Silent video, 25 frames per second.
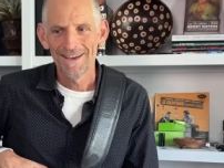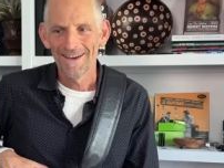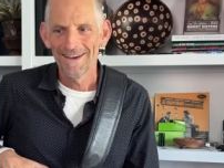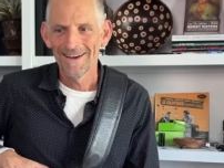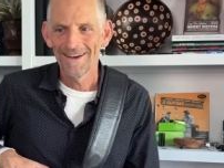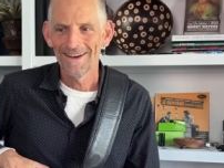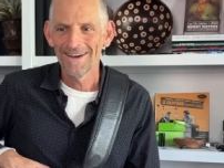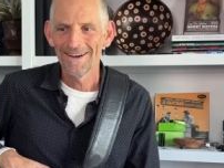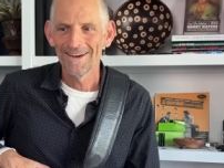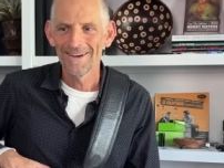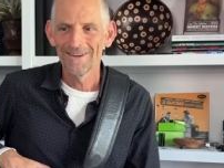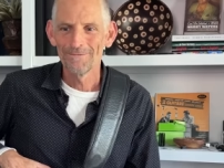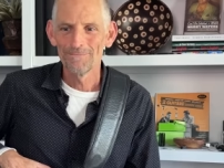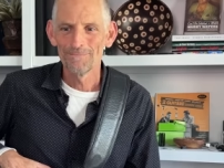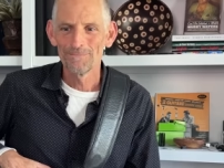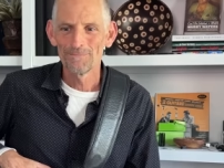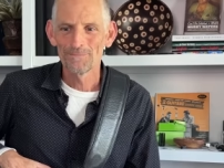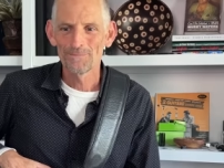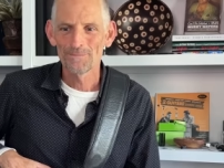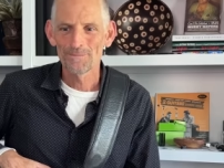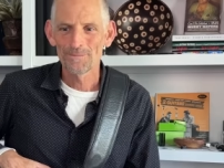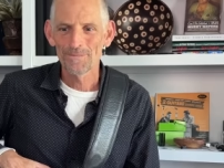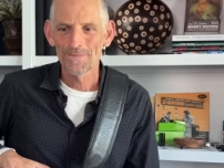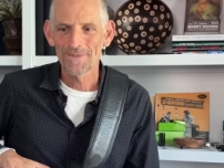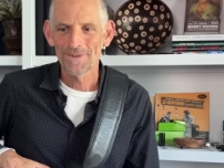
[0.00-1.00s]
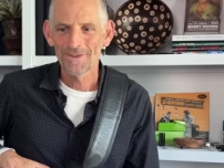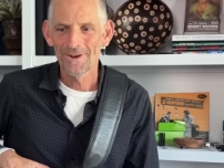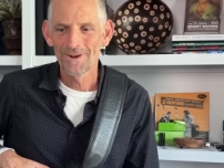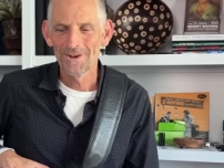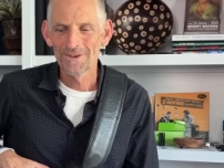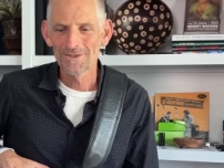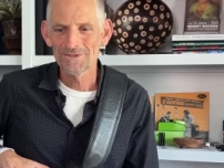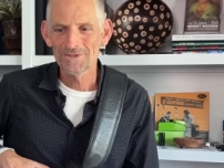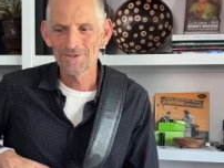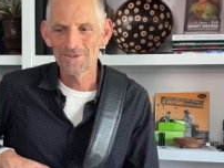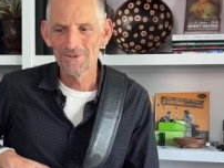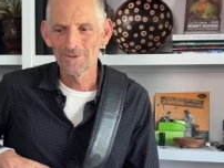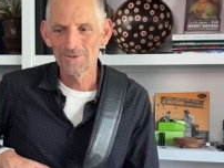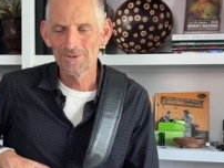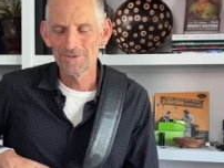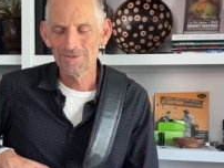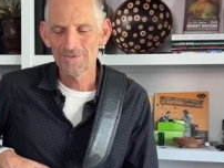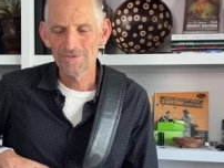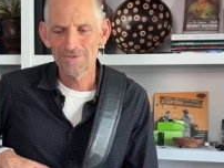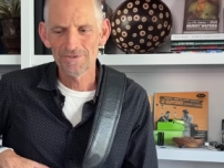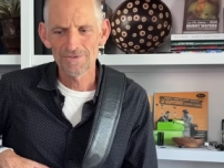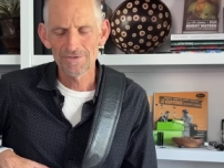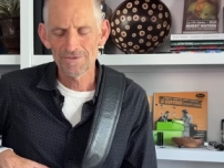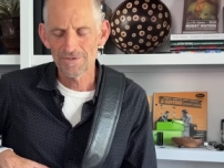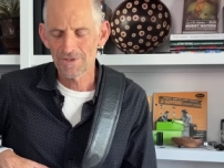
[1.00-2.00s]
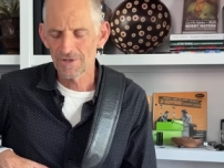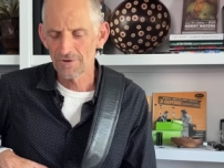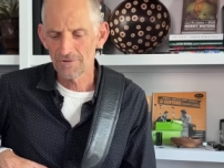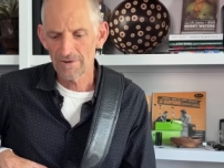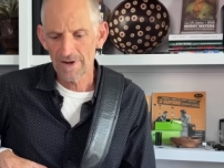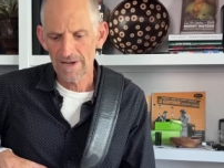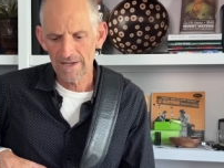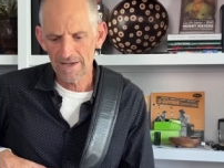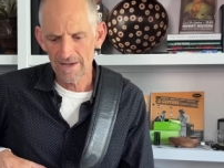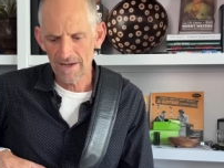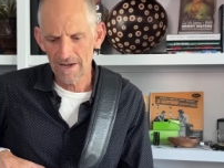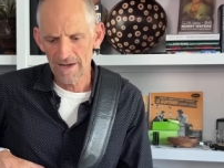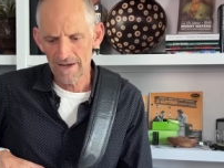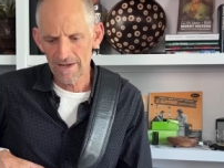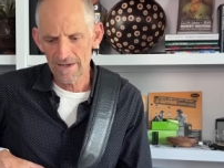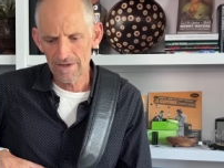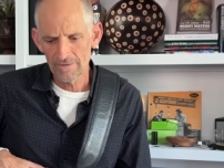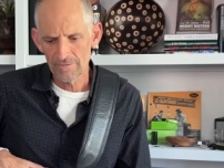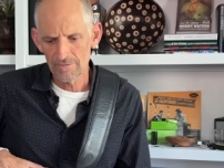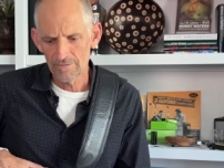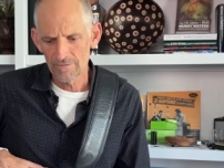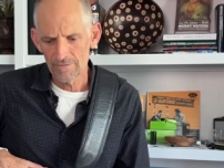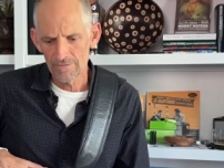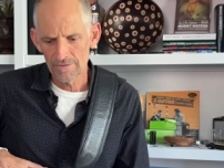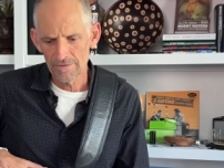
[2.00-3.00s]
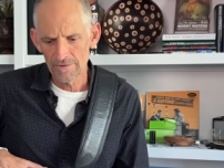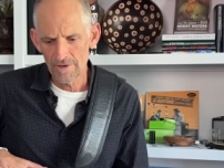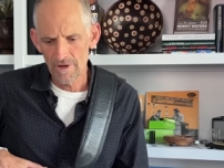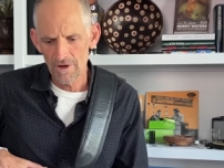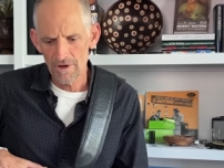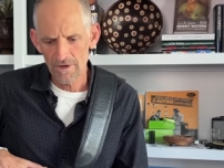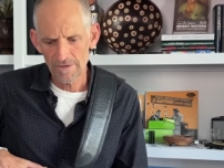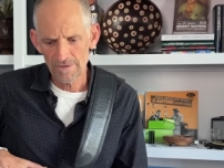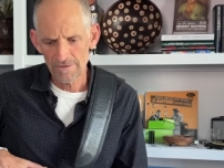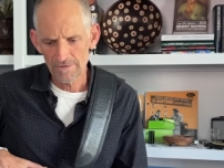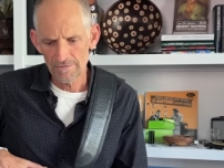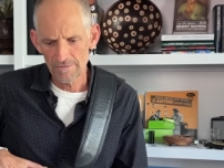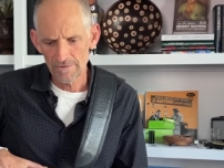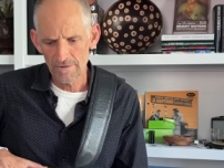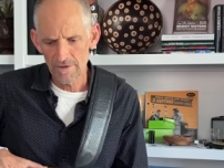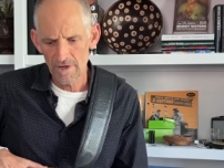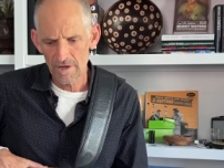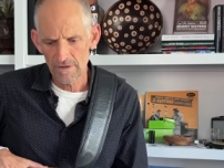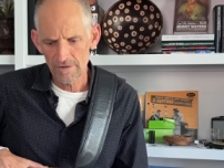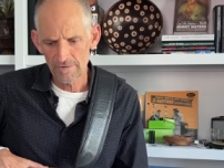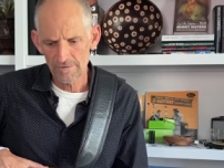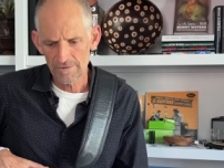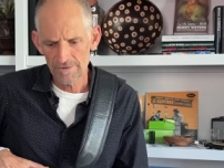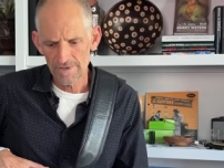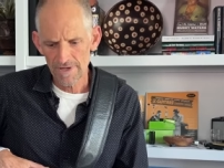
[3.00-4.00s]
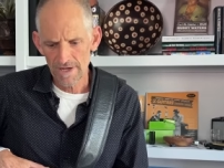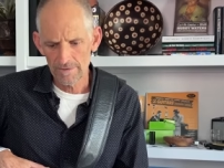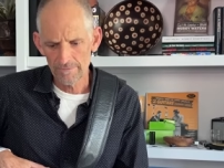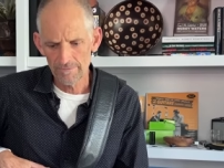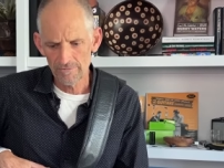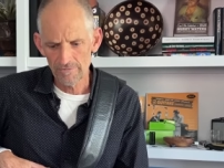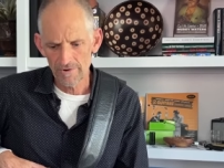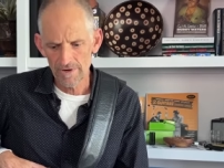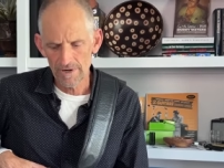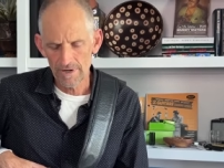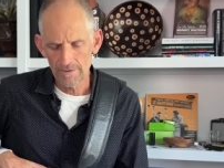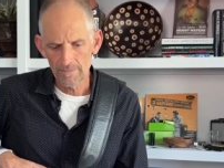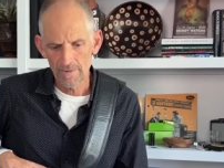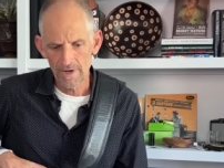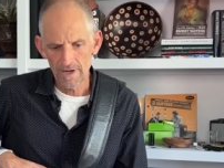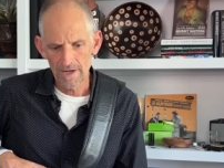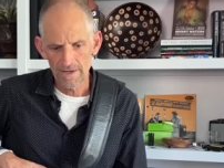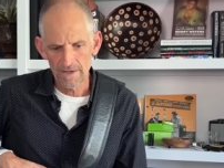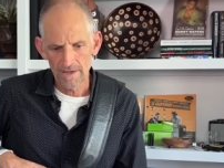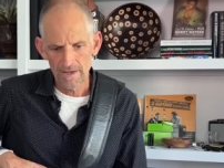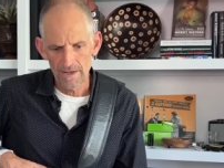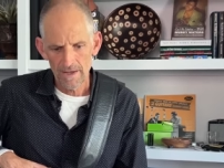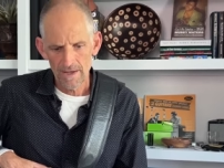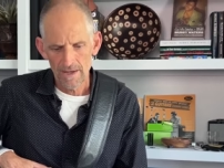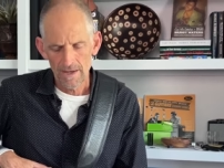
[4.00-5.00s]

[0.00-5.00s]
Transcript: Um, also, he's just a great guy, long, long time friend of mine.